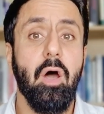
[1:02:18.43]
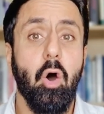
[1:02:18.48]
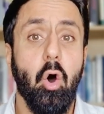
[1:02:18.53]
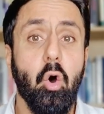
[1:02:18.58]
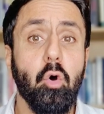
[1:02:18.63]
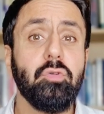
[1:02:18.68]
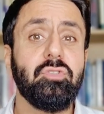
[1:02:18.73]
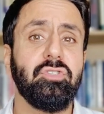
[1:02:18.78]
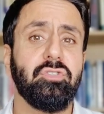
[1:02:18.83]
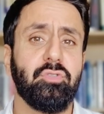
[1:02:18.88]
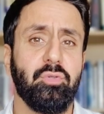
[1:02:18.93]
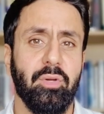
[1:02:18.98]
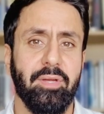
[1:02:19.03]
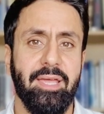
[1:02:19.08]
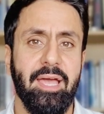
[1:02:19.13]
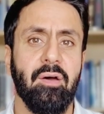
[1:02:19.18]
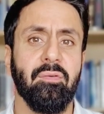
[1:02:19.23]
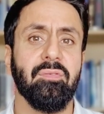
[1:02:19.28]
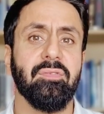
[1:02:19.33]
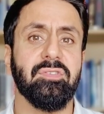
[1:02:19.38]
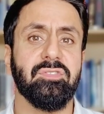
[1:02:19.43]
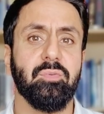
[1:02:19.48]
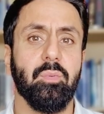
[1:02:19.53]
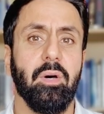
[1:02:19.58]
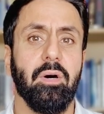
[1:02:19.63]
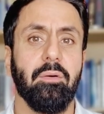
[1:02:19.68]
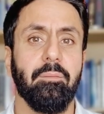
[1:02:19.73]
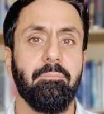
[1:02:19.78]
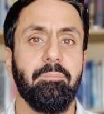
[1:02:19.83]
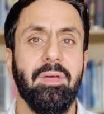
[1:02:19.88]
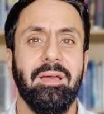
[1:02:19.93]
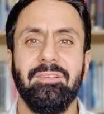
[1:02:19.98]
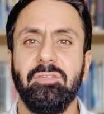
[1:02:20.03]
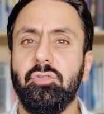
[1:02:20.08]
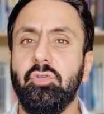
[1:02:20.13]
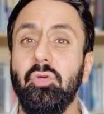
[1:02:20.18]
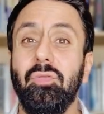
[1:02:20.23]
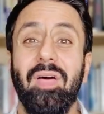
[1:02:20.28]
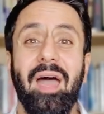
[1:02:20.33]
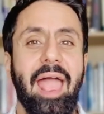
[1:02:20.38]
hold you to account as well.
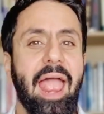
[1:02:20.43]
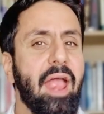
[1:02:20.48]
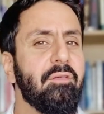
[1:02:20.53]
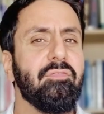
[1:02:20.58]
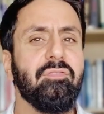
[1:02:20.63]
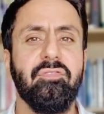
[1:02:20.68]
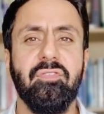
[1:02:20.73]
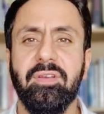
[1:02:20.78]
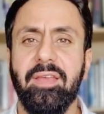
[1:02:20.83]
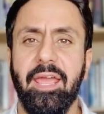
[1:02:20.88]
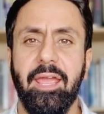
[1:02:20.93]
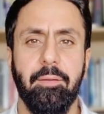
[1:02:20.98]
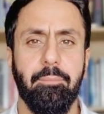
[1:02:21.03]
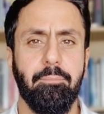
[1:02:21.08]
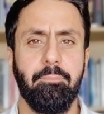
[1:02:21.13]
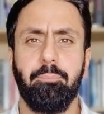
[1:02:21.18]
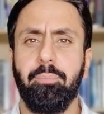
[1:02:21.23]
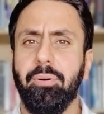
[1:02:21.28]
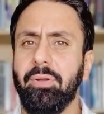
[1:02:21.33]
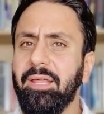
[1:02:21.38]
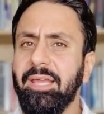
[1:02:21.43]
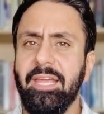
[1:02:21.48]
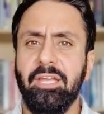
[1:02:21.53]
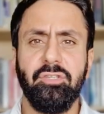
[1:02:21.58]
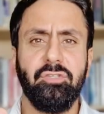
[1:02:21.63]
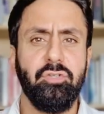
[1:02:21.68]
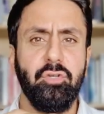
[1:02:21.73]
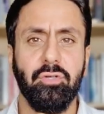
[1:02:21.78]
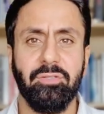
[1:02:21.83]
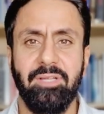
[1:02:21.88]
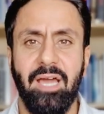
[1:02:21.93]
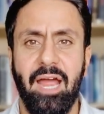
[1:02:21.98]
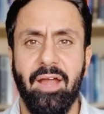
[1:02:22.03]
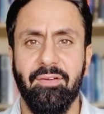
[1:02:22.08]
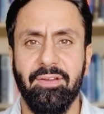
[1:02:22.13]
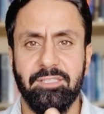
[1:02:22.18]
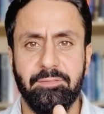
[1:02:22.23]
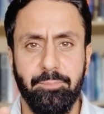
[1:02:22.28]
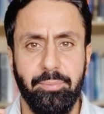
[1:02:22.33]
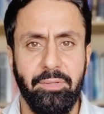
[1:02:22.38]
Do that every day. Put it into your
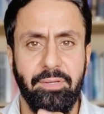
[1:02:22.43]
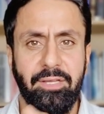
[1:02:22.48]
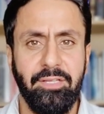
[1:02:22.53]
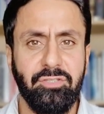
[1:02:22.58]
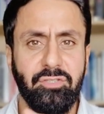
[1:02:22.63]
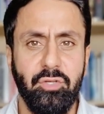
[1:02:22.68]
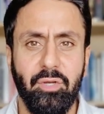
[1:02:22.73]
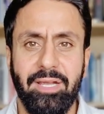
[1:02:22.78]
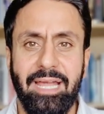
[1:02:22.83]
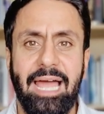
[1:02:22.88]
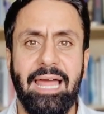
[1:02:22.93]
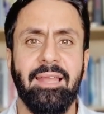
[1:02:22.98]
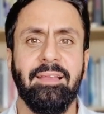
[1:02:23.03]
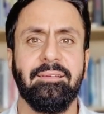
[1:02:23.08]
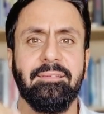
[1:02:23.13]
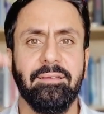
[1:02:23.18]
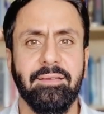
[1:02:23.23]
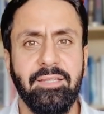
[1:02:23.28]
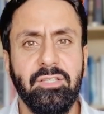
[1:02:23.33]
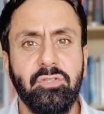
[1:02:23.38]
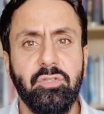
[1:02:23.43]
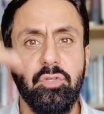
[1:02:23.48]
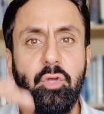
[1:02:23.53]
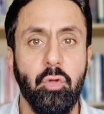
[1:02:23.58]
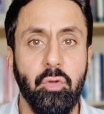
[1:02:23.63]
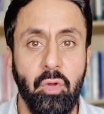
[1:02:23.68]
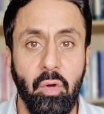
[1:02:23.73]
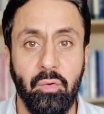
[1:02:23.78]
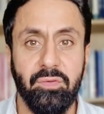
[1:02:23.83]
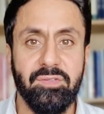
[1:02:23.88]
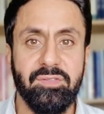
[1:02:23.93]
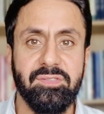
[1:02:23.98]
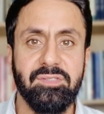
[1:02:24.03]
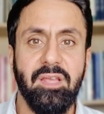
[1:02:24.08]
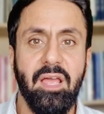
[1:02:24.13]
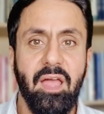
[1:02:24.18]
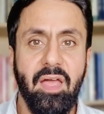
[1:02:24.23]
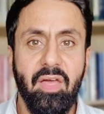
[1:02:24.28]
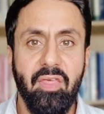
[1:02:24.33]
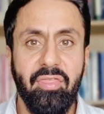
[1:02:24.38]
diaries. Put it into your calendar, into your notes.
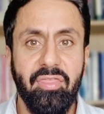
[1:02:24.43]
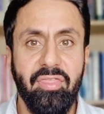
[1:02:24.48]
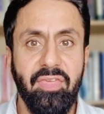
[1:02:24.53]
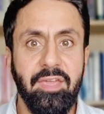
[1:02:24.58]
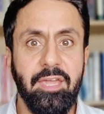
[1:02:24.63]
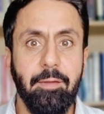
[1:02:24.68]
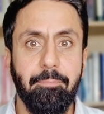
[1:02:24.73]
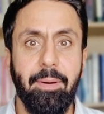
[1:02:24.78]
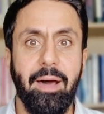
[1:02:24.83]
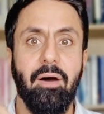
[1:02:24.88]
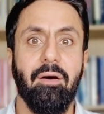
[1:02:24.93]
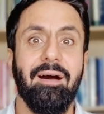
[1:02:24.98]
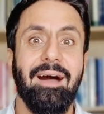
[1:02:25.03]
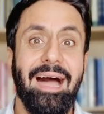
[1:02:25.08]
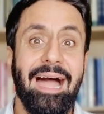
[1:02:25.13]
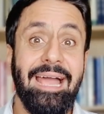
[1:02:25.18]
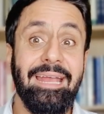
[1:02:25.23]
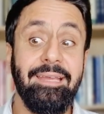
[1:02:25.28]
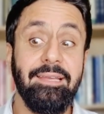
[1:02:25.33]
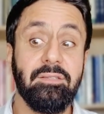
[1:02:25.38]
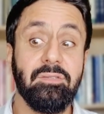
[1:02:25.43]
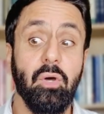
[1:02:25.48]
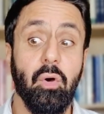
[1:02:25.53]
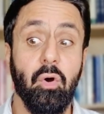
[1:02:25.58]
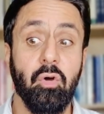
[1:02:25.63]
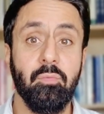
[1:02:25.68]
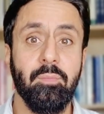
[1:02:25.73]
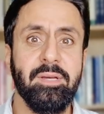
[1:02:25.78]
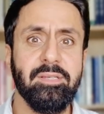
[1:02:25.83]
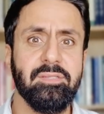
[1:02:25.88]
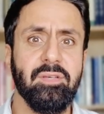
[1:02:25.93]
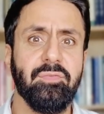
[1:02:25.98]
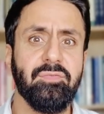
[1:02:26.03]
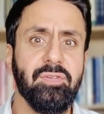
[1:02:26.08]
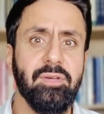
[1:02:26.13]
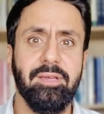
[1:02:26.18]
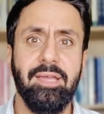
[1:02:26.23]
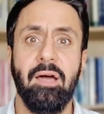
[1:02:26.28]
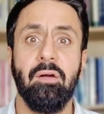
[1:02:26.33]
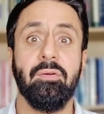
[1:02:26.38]
Think about, I need to hold myself
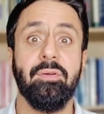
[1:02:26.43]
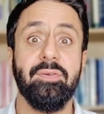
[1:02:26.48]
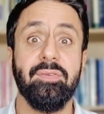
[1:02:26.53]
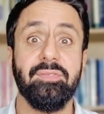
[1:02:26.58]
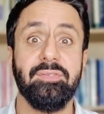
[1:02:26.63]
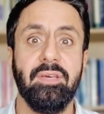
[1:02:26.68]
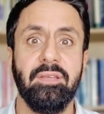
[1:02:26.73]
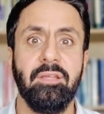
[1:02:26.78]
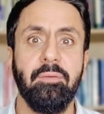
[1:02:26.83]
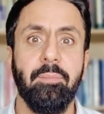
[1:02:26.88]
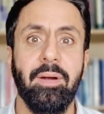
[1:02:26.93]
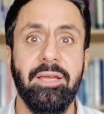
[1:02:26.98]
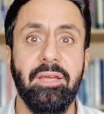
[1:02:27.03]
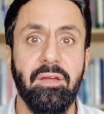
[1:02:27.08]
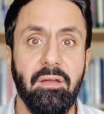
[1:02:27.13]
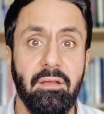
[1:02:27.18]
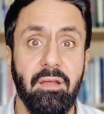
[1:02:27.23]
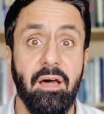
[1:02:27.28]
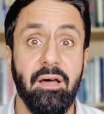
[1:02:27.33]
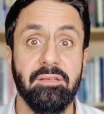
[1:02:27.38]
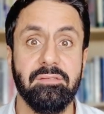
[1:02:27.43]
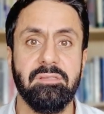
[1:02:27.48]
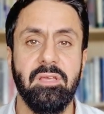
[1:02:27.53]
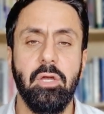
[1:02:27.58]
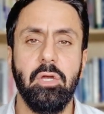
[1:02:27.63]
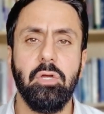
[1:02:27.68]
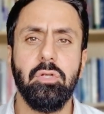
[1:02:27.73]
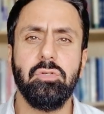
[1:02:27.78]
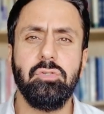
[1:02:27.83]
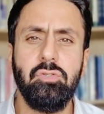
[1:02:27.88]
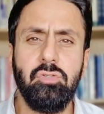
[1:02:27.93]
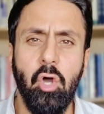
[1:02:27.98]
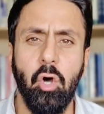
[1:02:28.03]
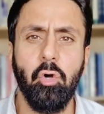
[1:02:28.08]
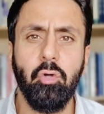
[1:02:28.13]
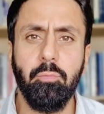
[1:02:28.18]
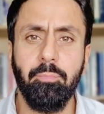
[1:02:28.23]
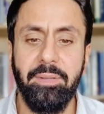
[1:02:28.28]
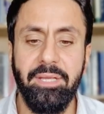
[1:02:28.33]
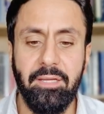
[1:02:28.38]
to account concerning my ikhlas.
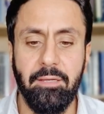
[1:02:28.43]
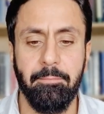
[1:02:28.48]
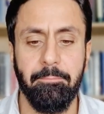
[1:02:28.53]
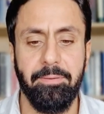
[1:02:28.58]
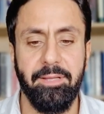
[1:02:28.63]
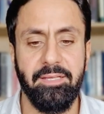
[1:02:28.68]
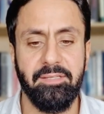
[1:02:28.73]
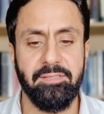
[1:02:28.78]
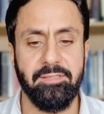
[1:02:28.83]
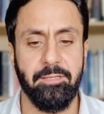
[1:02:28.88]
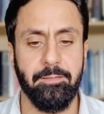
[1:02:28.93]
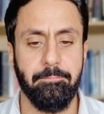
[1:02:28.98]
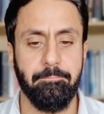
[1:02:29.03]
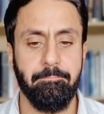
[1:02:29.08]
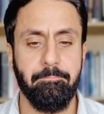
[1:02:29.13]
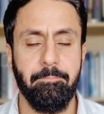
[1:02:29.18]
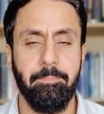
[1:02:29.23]
Don't be complacent.